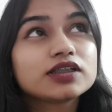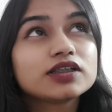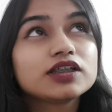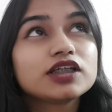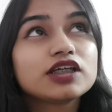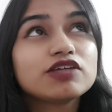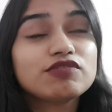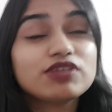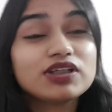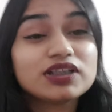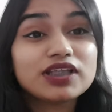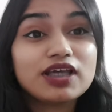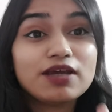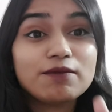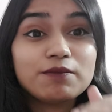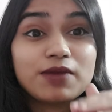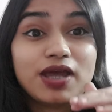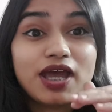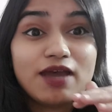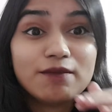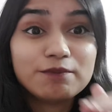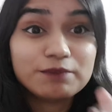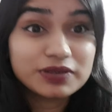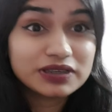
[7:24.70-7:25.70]
giving them
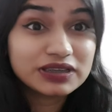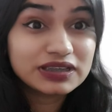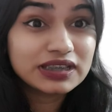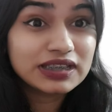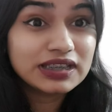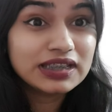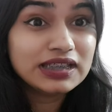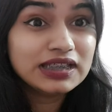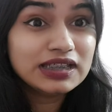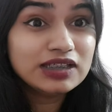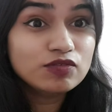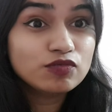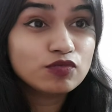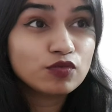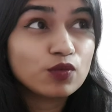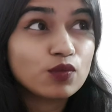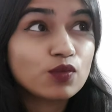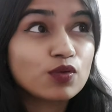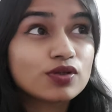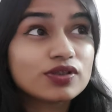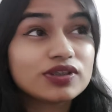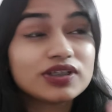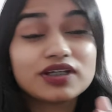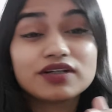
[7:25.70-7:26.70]
empathy
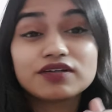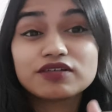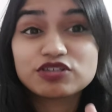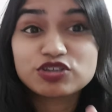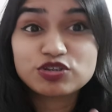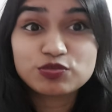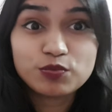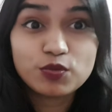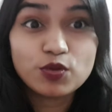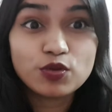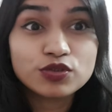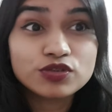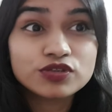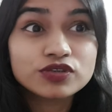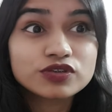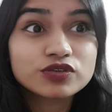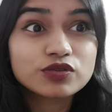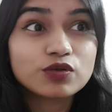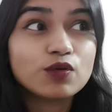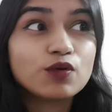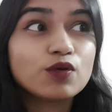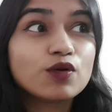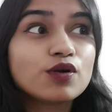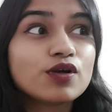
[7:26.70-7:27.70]
for their response,
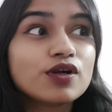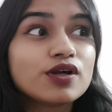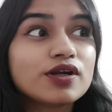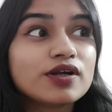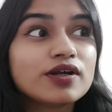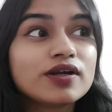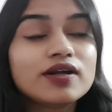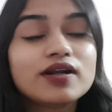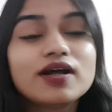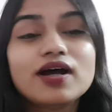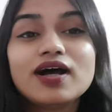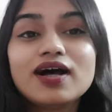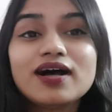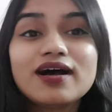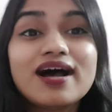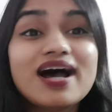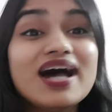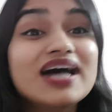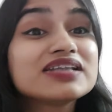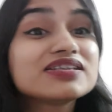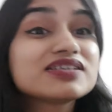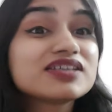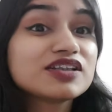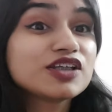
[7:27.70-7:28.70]
or
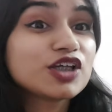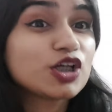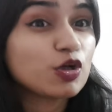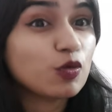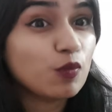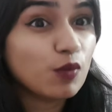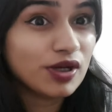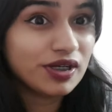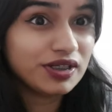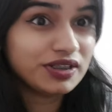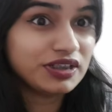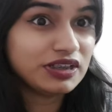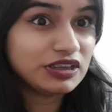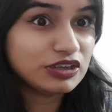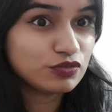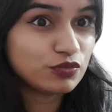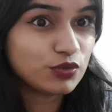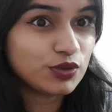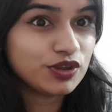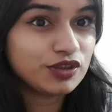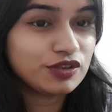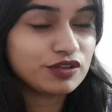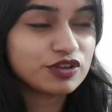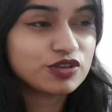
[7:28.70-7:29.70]
answer their queries
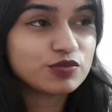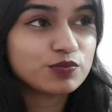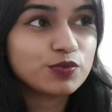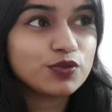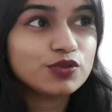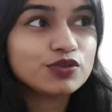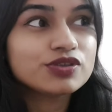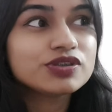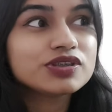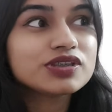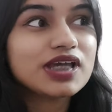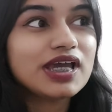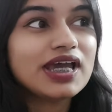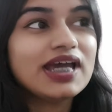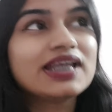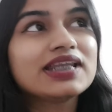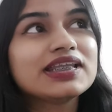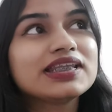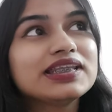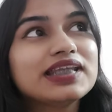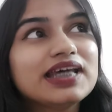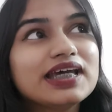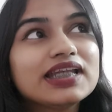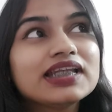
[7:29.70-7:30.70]
for their response,
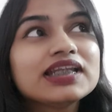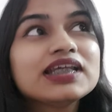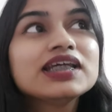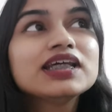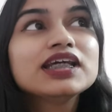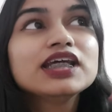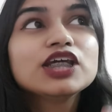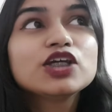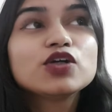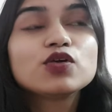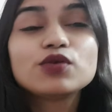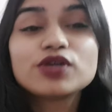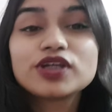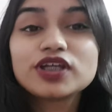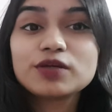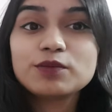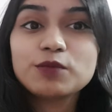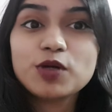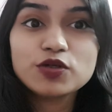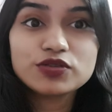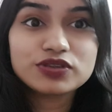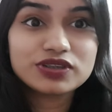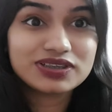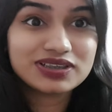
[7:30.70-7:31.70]
and then going
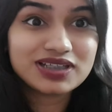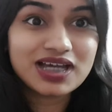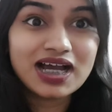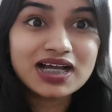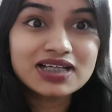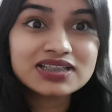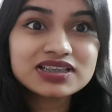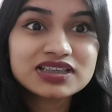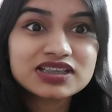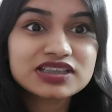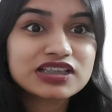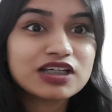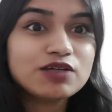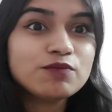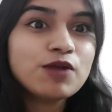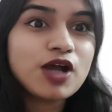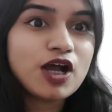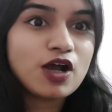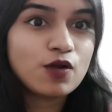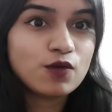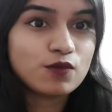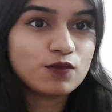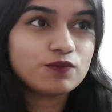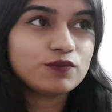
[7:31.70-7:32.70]
about the task
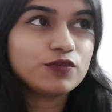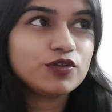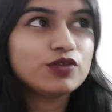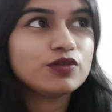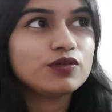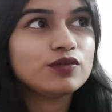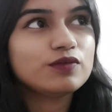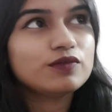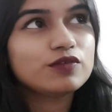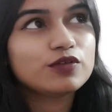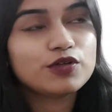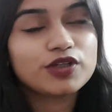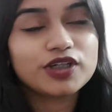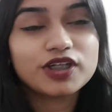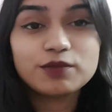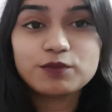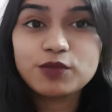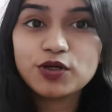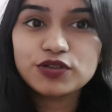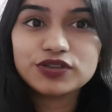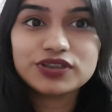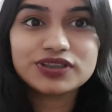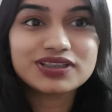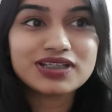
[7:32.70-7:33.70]
somehow, going
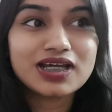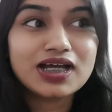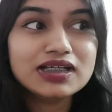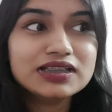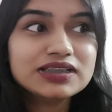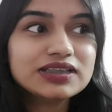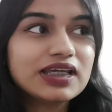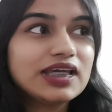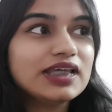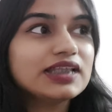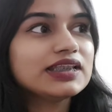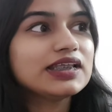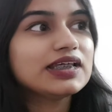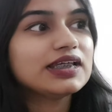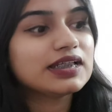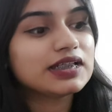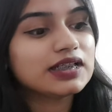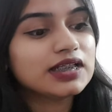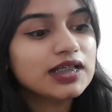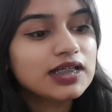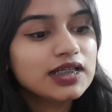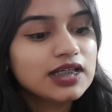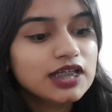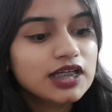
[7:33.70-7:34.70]
about the task. And
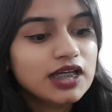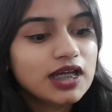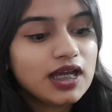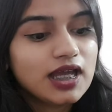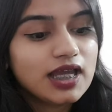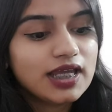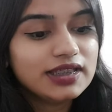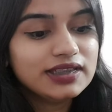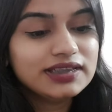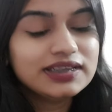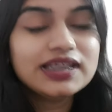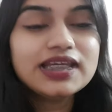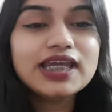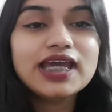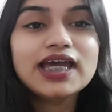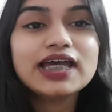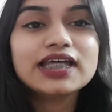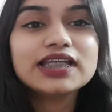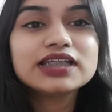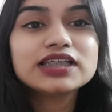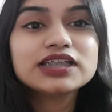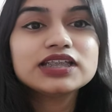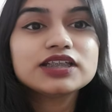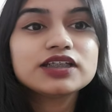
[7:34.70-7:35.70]
then in the
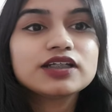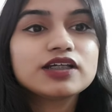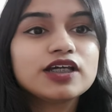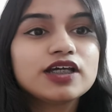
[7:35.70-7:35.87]
end,